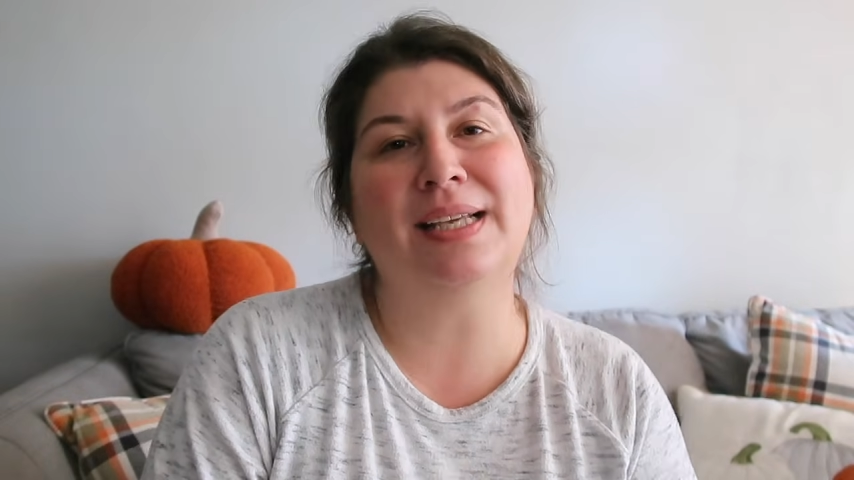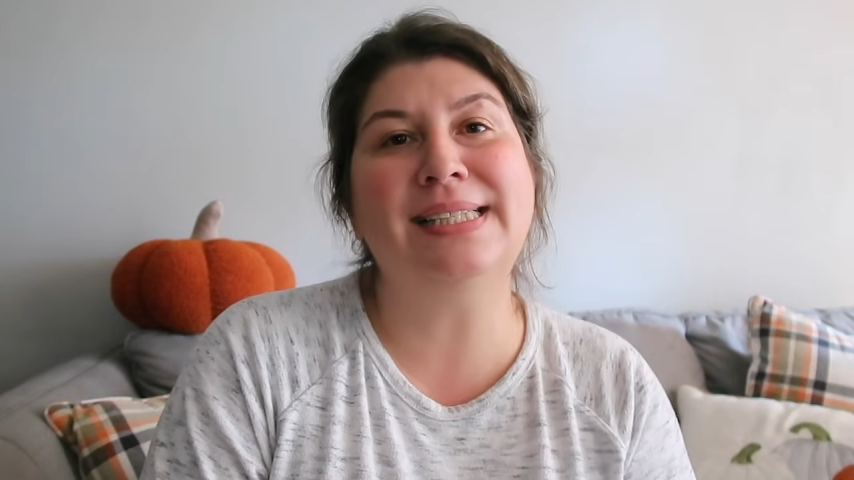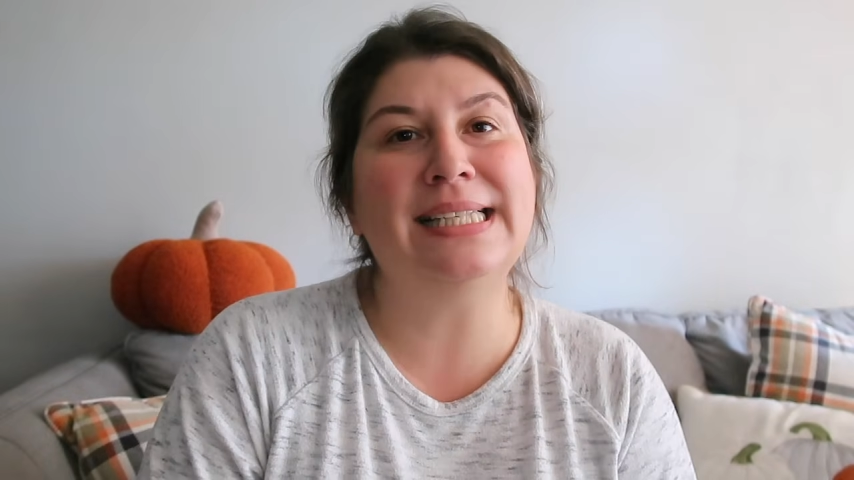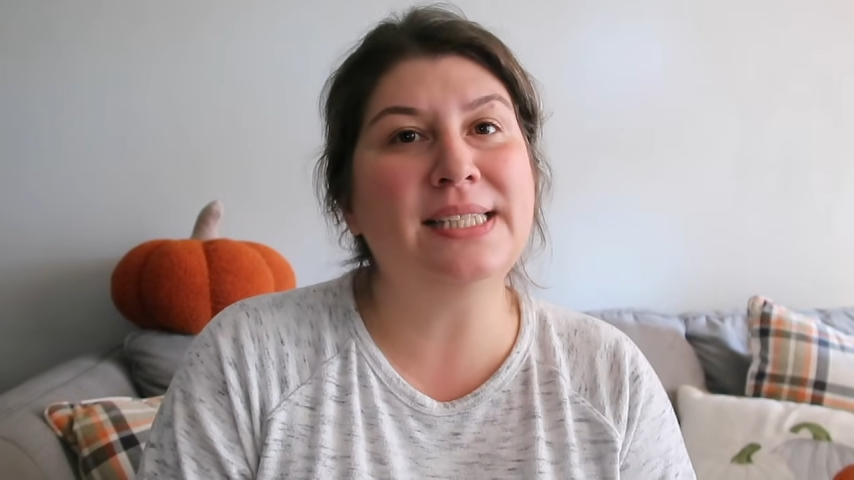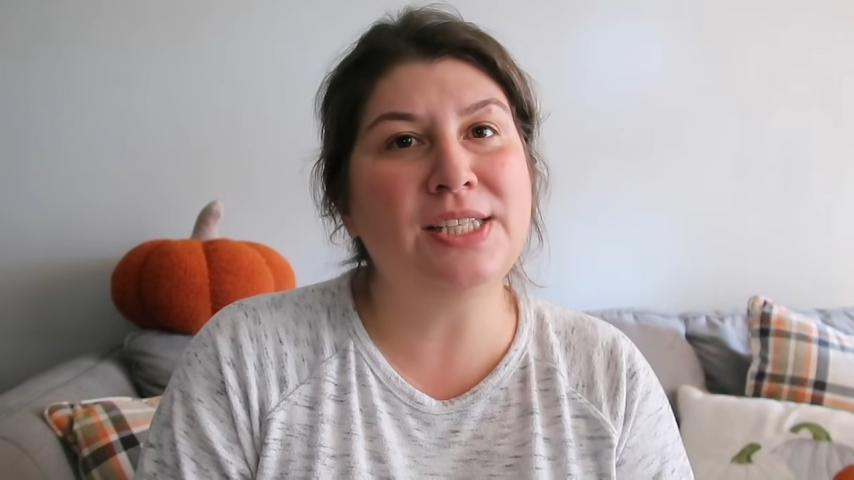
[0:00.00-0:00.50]

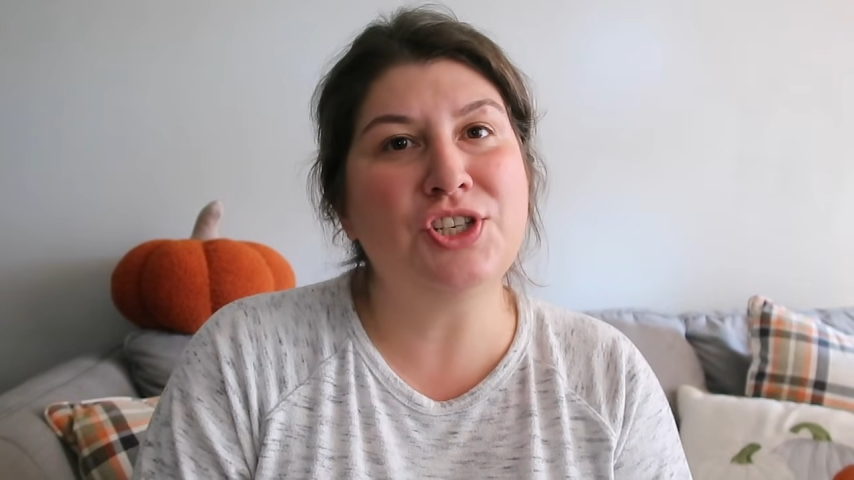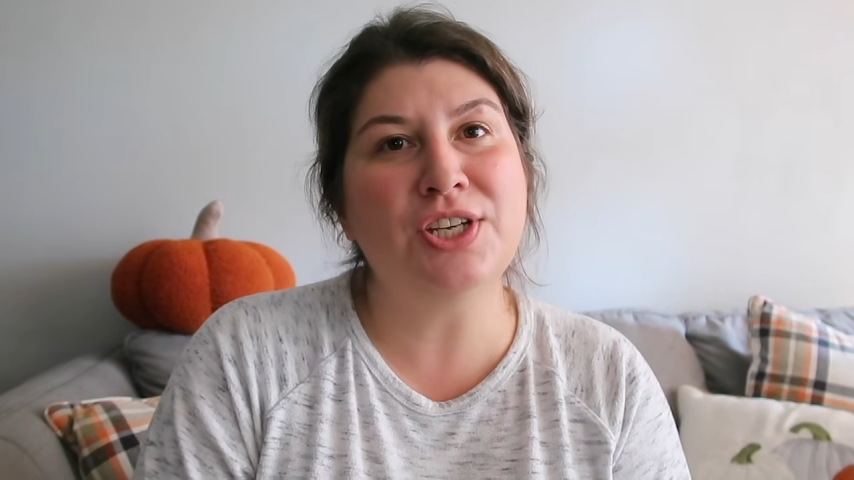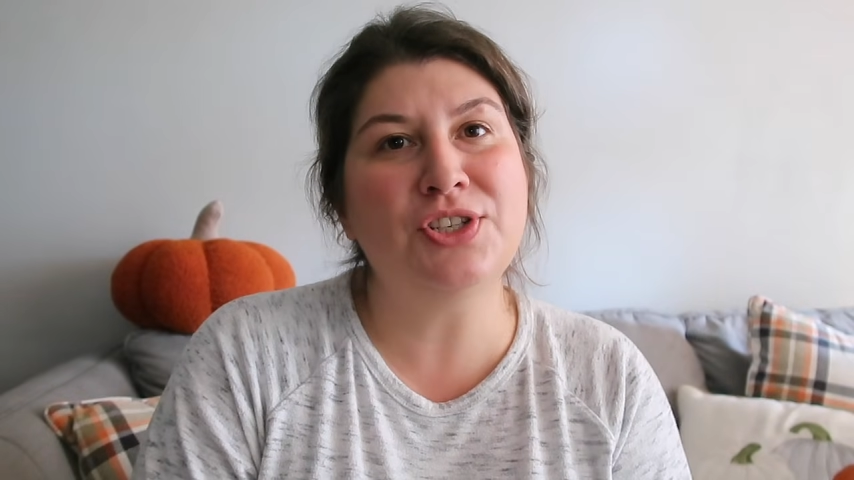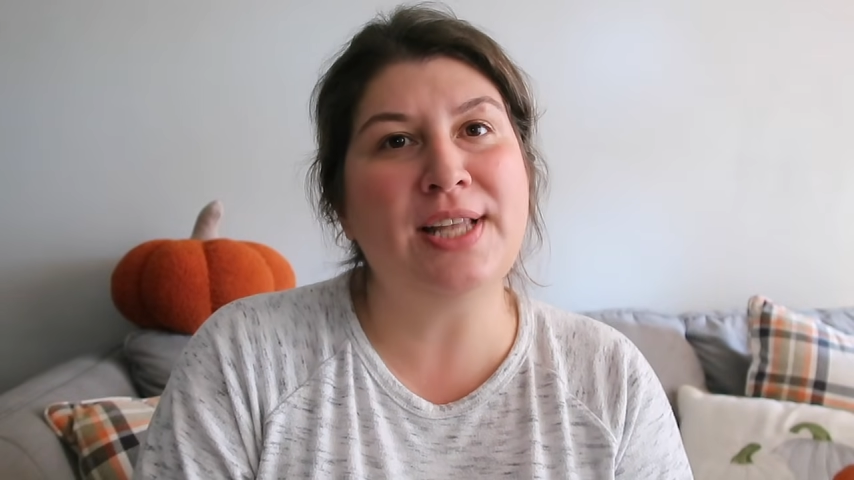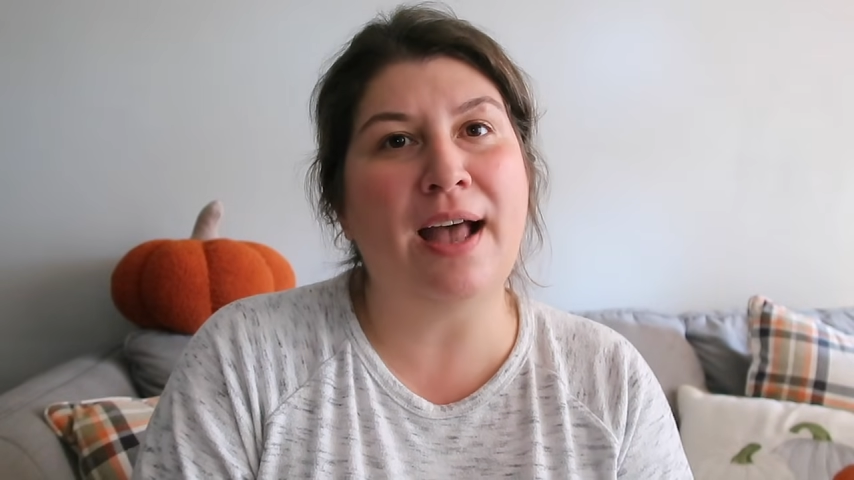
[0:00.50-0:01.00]
Since the
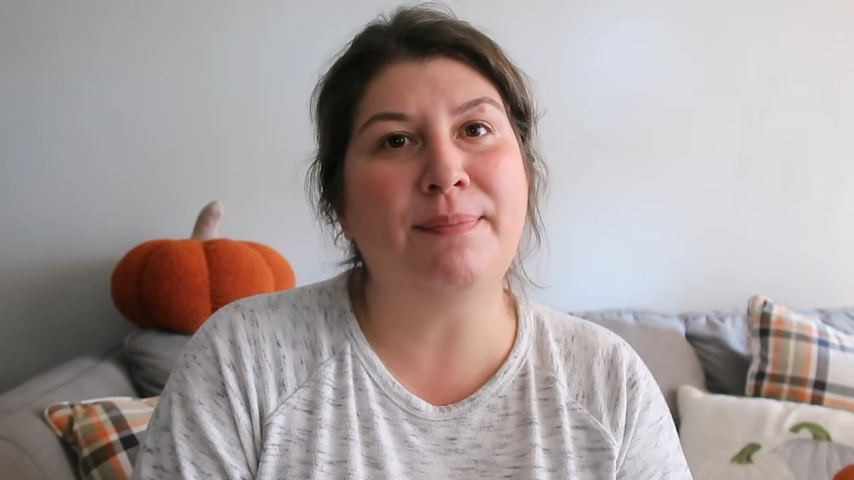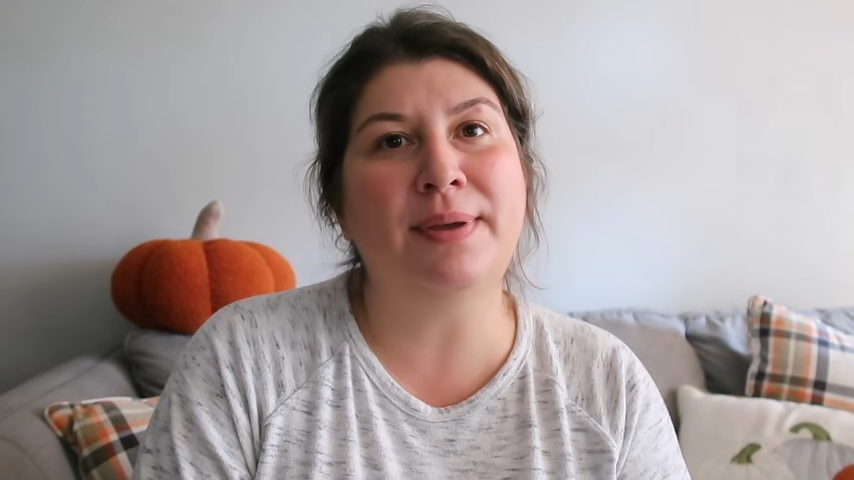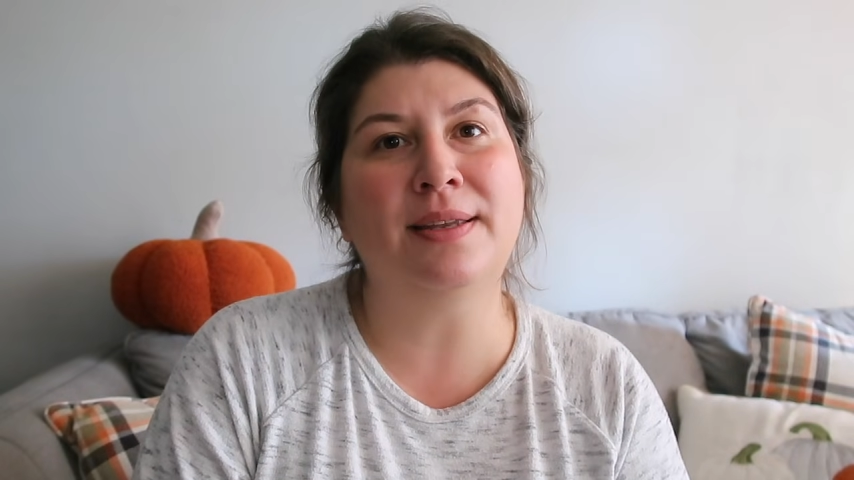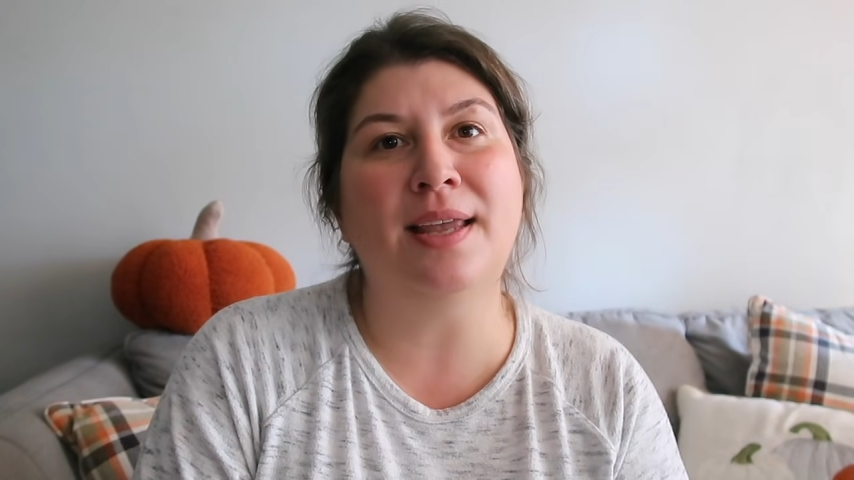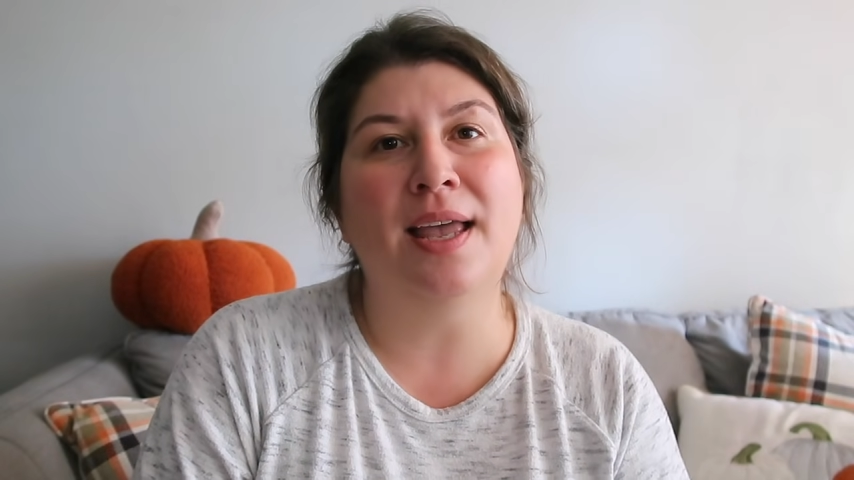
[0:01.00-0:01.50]
changes
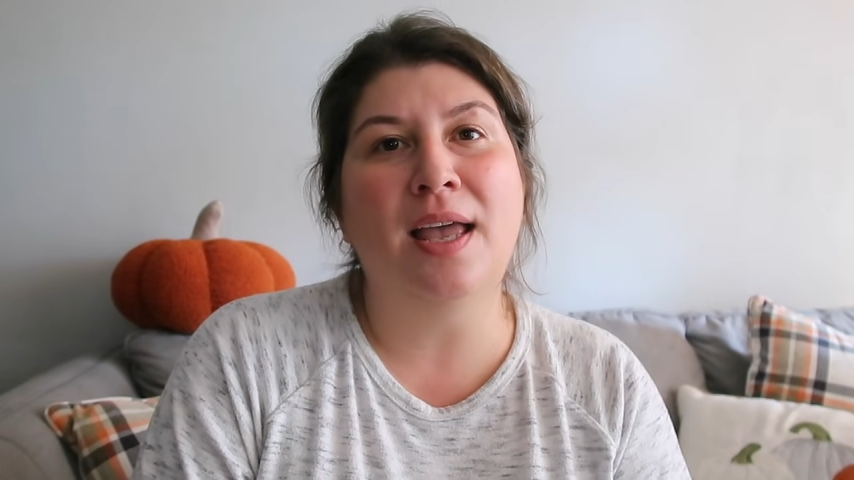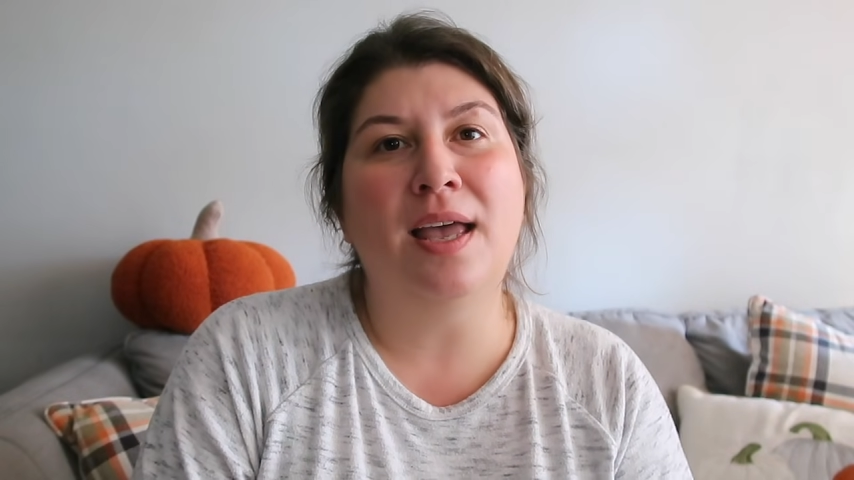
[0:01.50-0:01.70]
happened,